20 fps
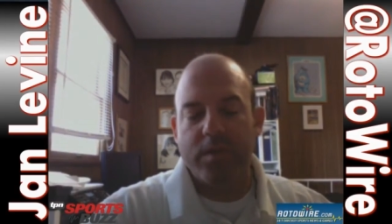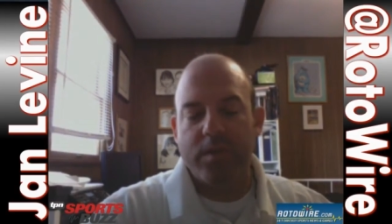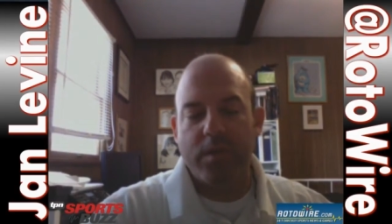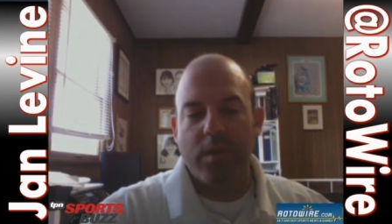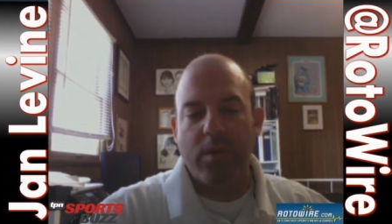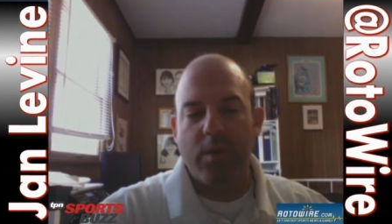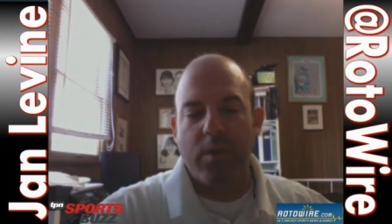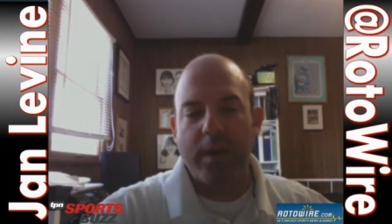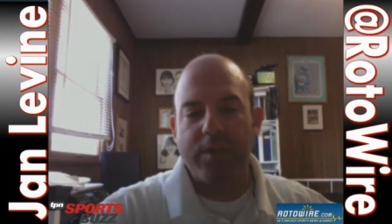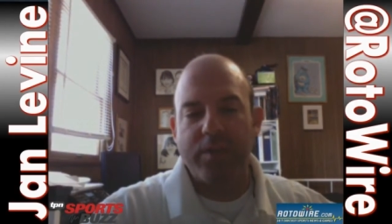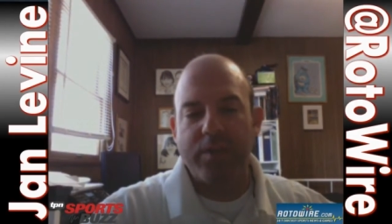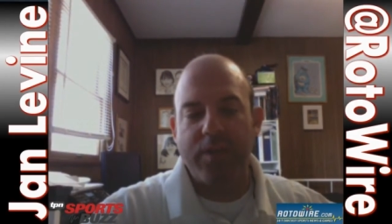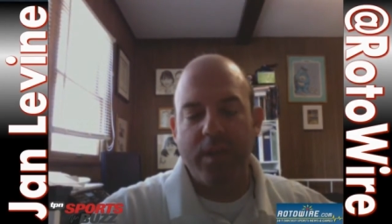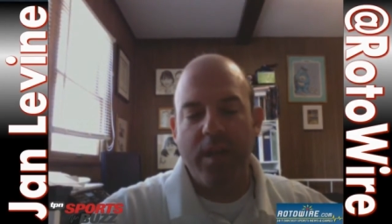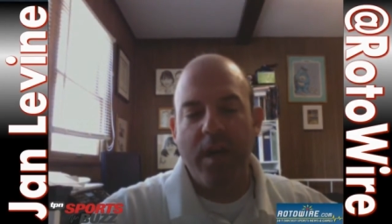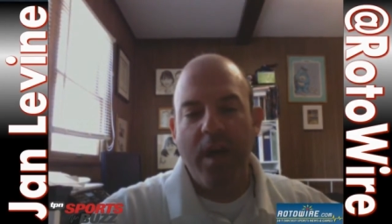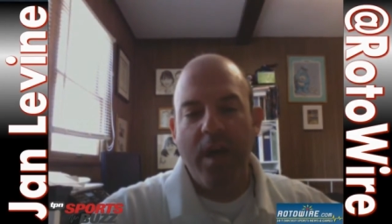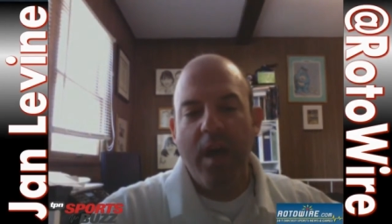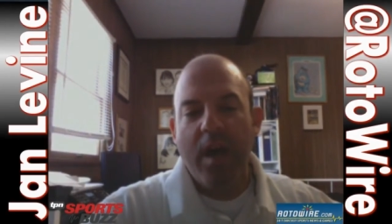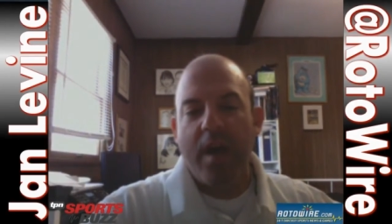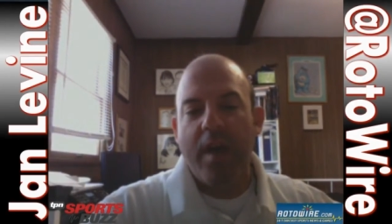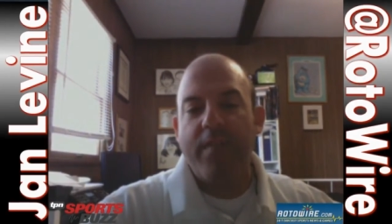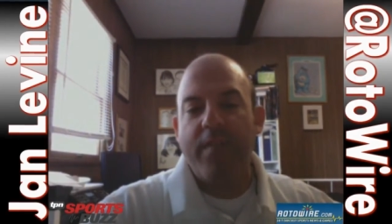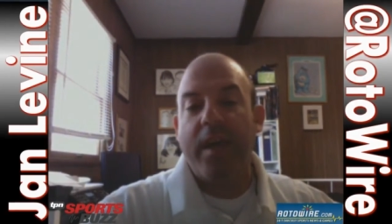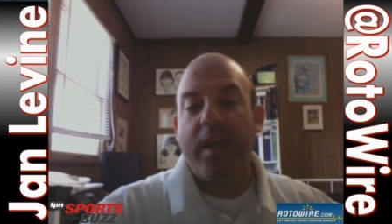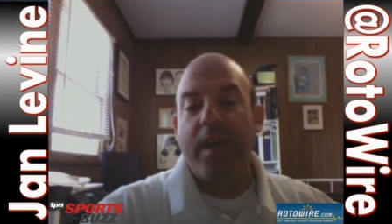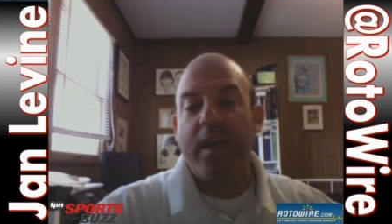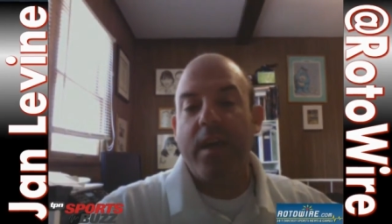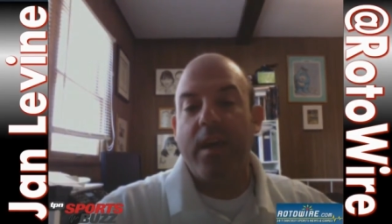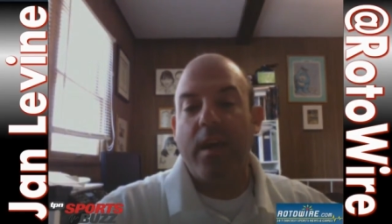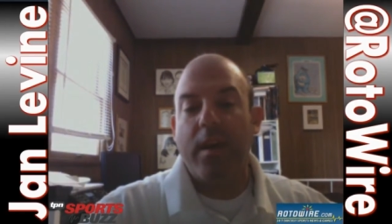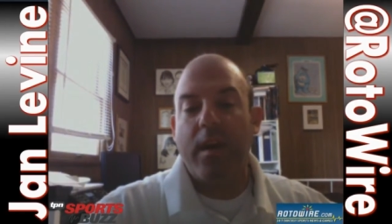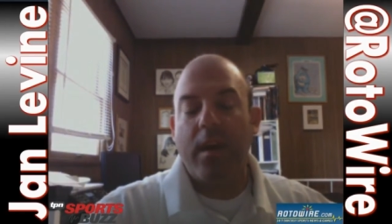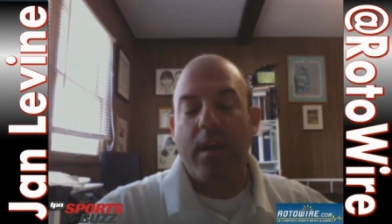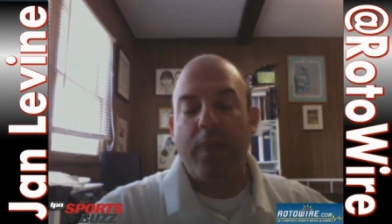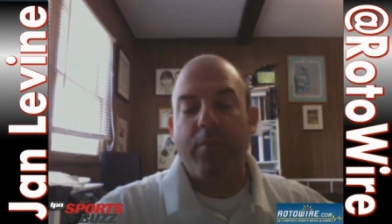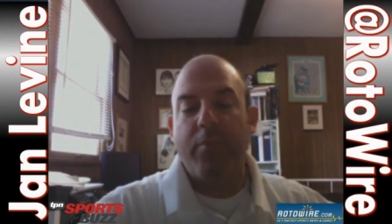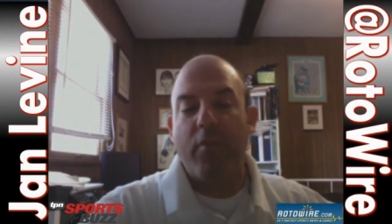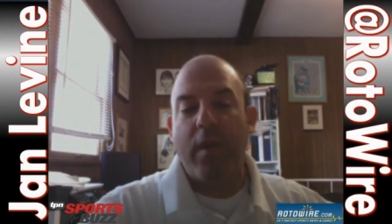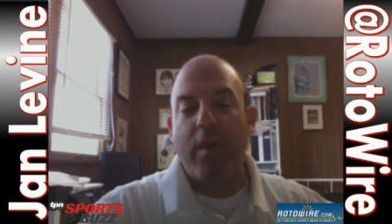So the question, if they can get an
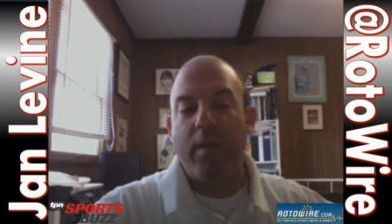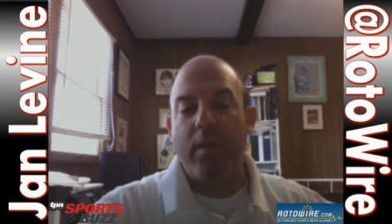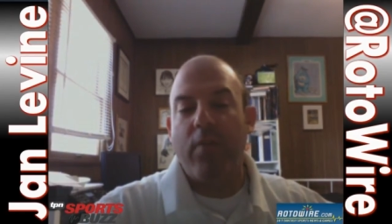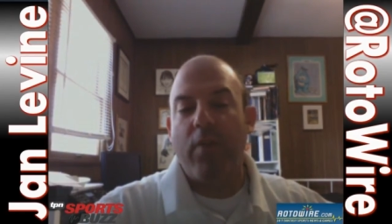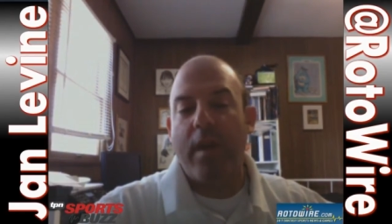upgrade in